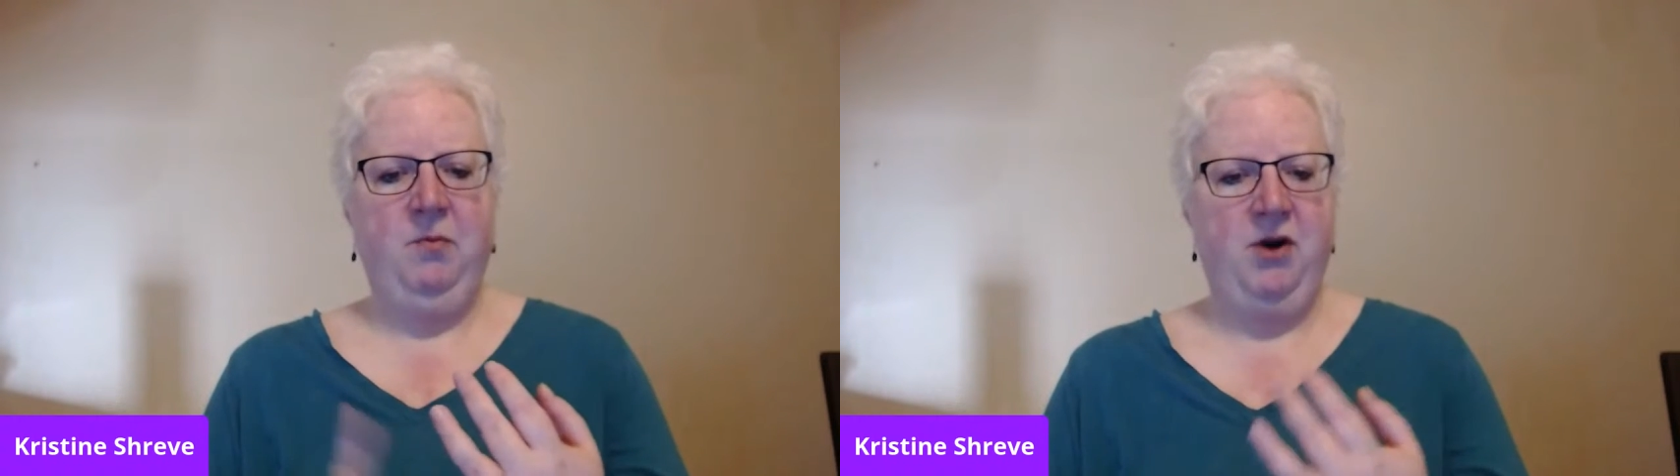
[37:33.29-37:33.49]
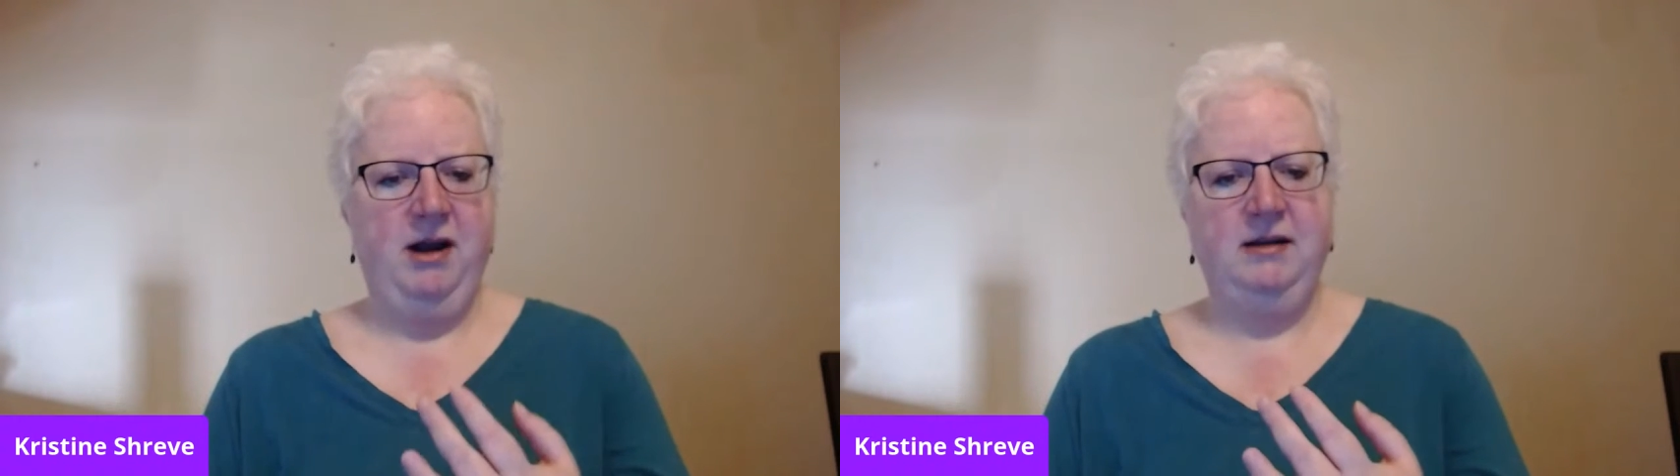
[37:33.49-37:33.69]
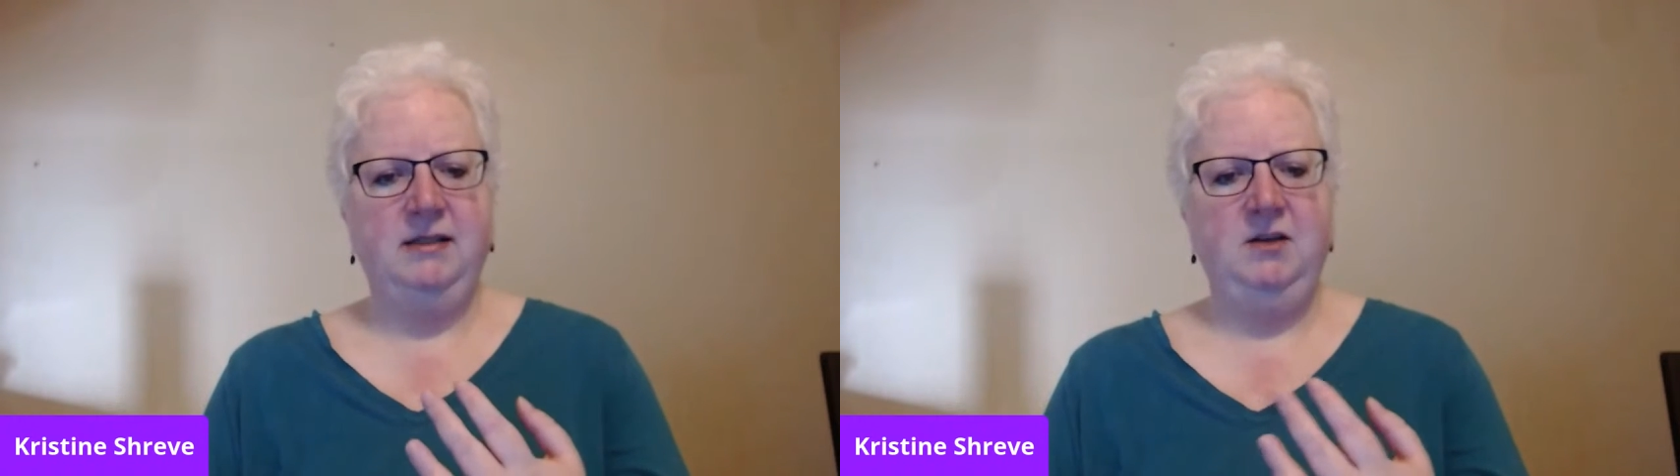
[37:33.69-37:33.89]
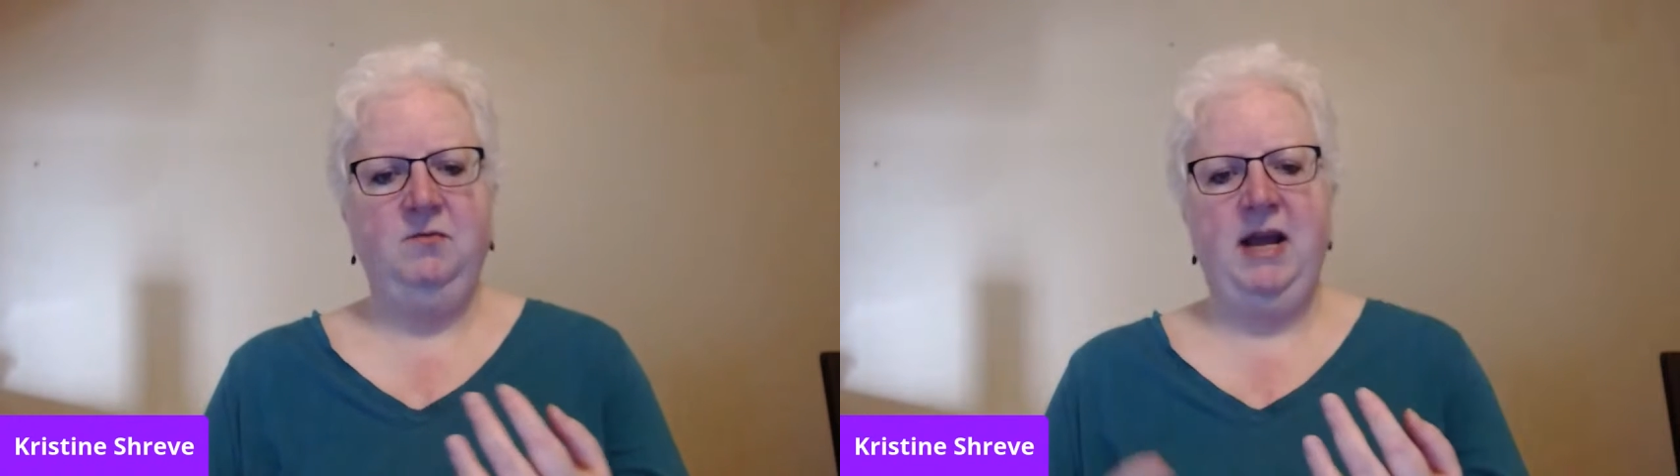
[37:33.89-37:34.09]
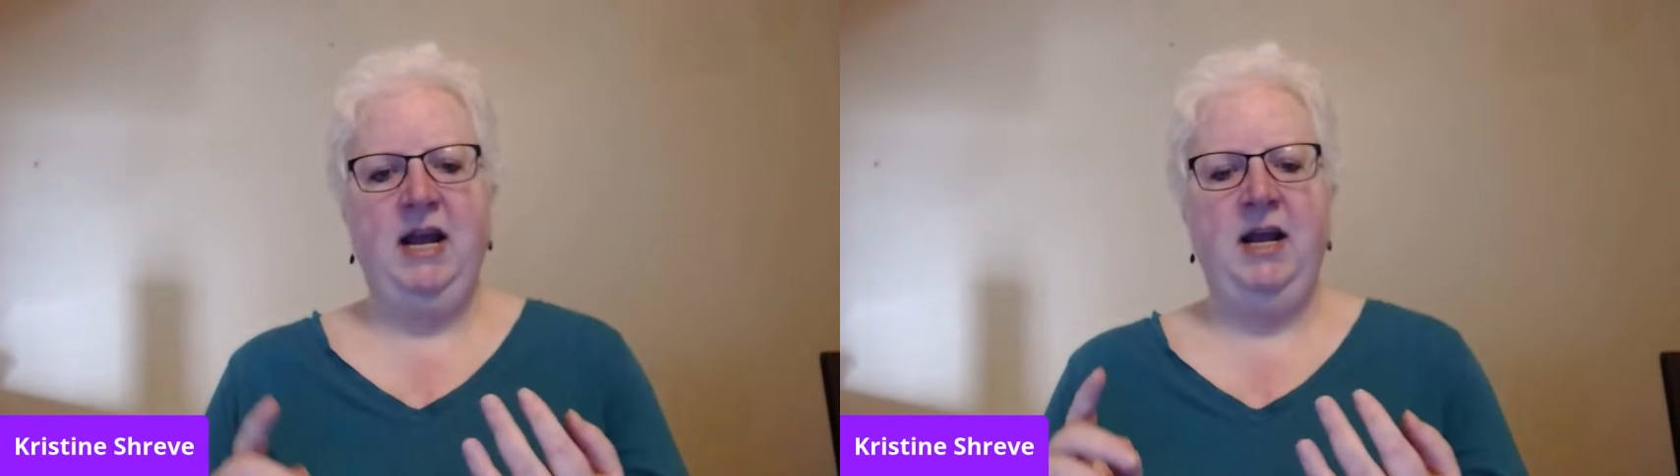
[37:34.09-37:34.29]
products you've
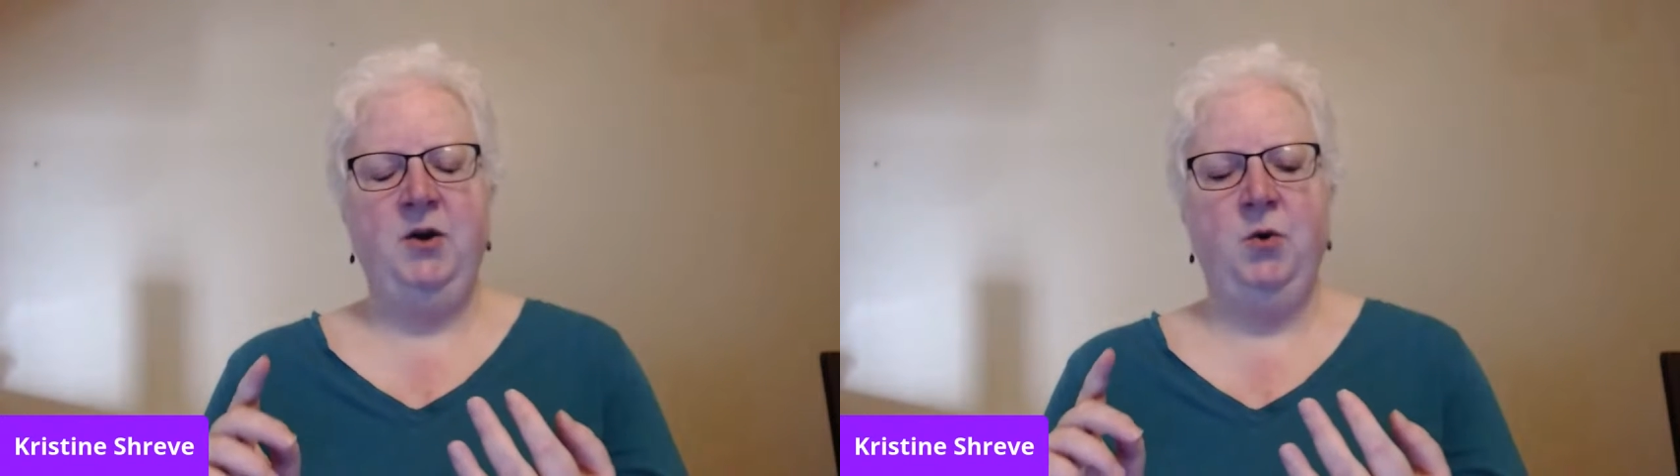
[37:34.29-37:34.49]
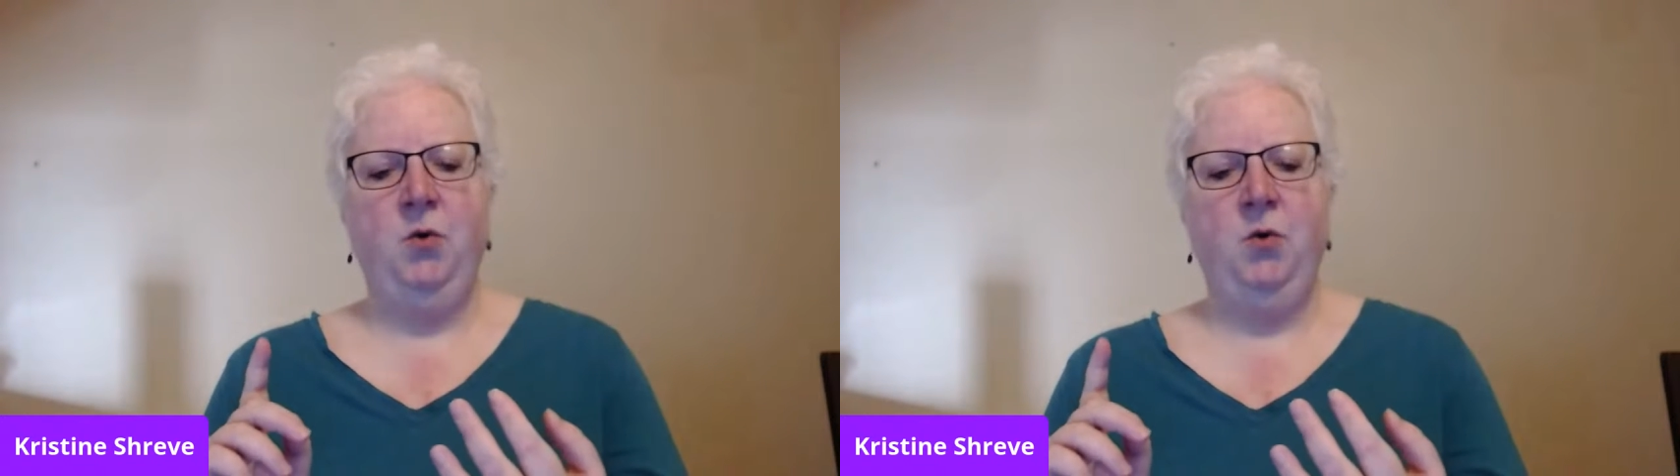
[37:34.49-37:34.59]
made